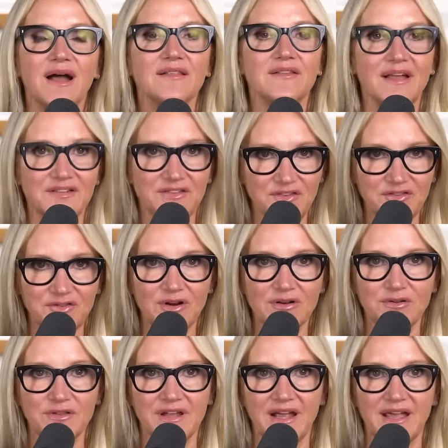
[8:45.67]
highlights a
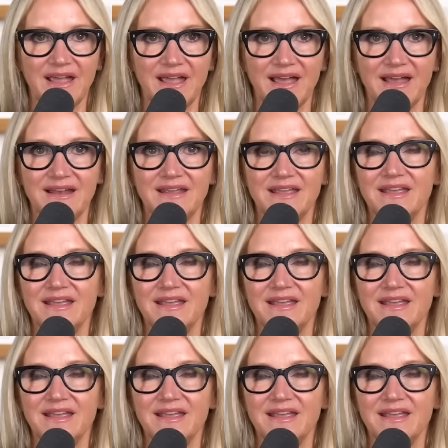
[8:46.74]
struggle that I had